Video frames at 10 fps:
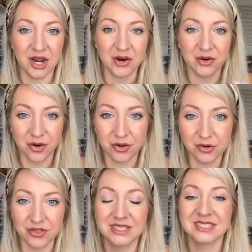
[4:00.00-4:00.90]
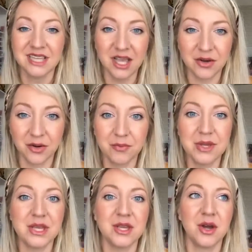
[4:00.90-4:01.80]
hair growth cycle
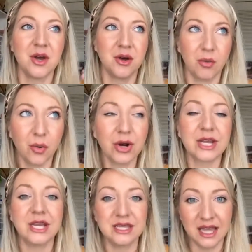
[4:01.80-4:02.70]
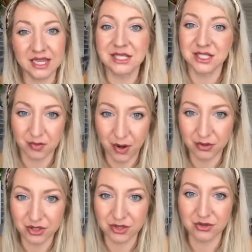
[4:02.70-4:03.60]
be working like it's
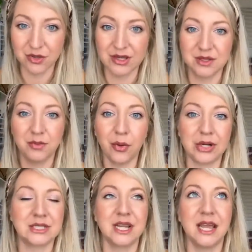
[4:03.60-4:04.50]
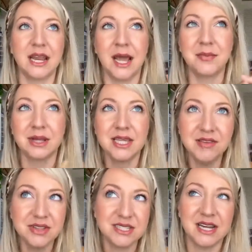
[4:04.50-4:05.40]
supposed to. So that's important. And I
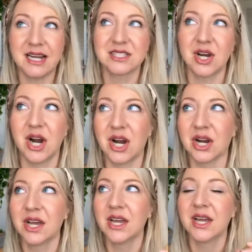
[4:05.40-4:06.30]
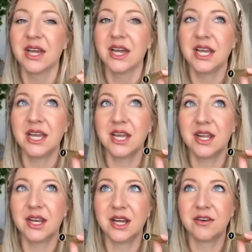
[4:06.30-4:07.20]
believe the stats are
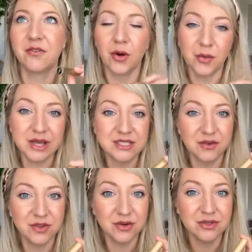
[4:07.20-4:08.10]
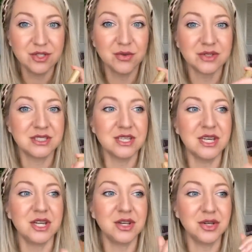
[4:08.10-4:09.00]
in four weeks of use, you will
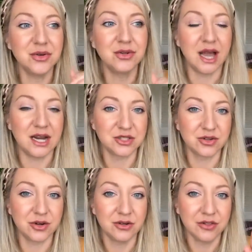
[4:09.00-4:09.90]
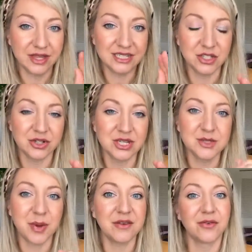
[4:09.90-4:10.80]
see new lash growth
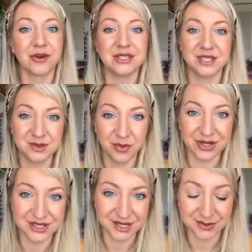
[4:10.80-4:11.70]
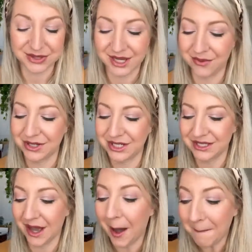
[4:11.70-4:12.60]
increase by 46.6%, which
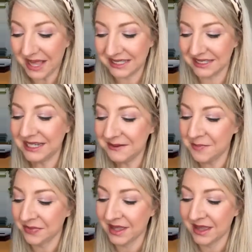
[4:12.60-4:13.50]
is amazing.